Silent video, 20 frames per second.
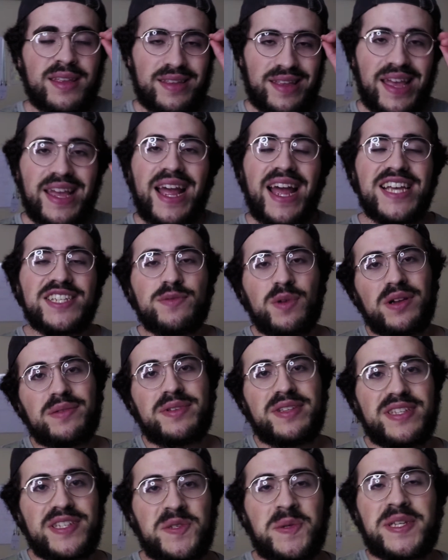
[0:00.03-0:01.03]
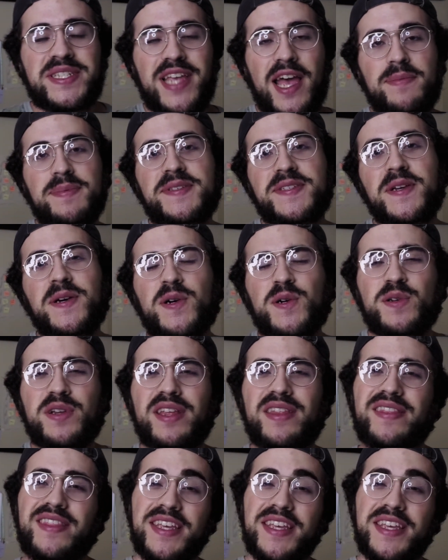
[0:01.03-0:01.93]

Hey guys, welcome to this week's episode.